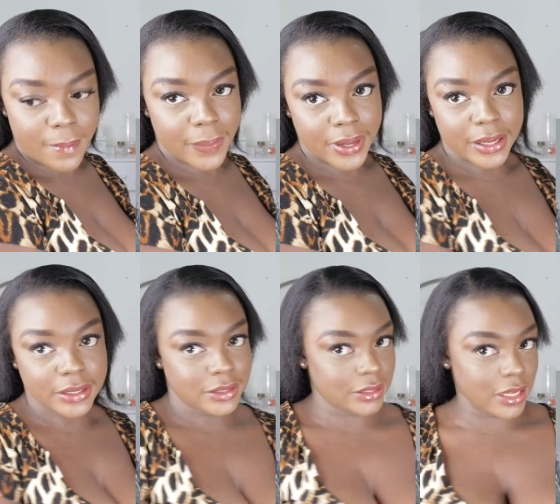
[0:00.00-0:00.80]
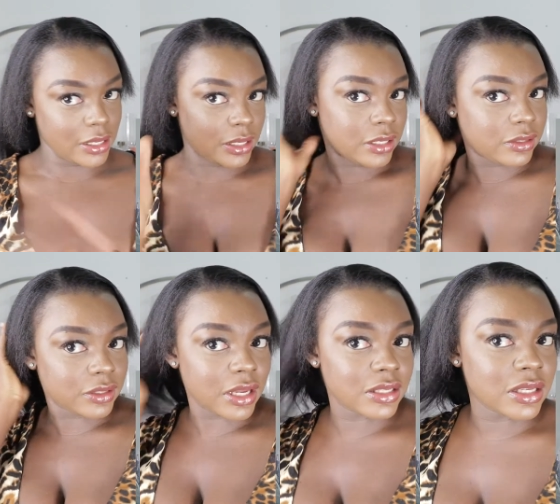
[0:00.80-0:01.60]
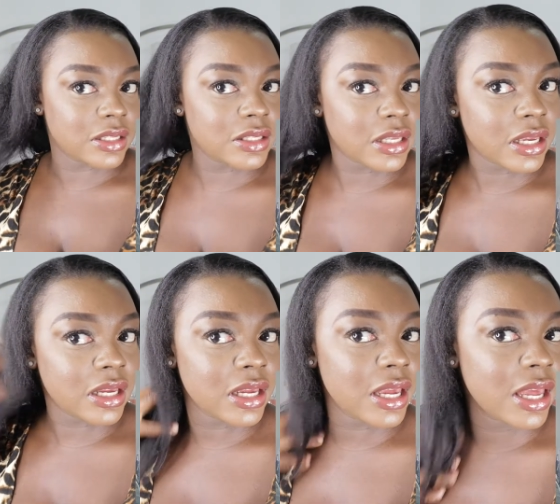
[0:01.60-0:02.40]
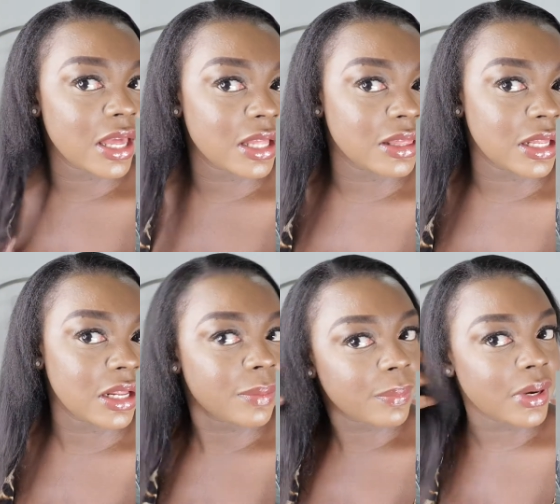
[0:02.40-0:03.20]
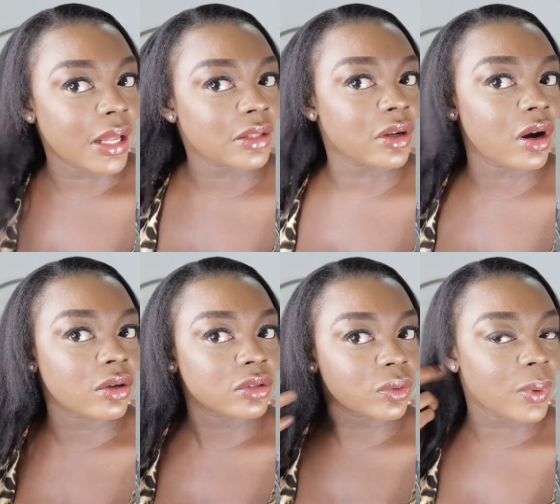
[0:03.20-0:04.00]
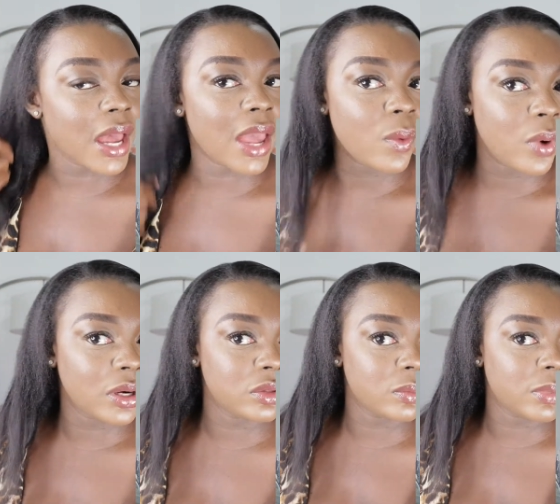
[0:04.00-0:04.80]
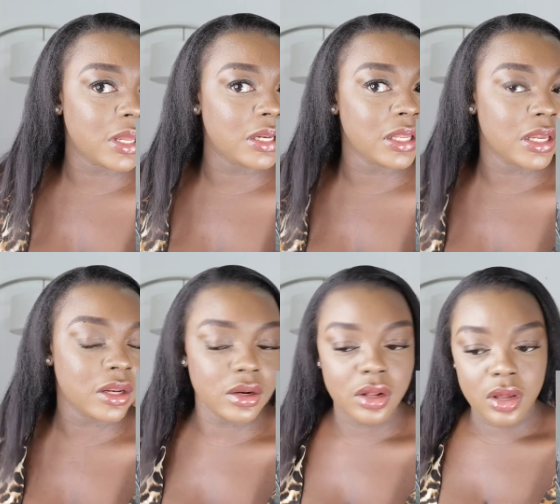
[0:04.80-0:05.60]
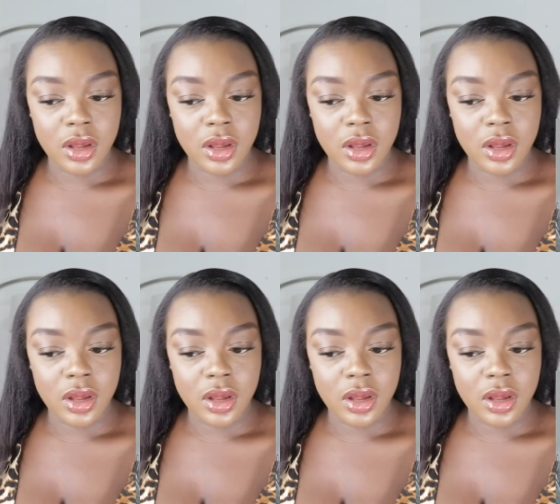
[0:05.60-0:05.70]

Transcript: But as you guys can see, it didn't blend out the way I wanted to blend in.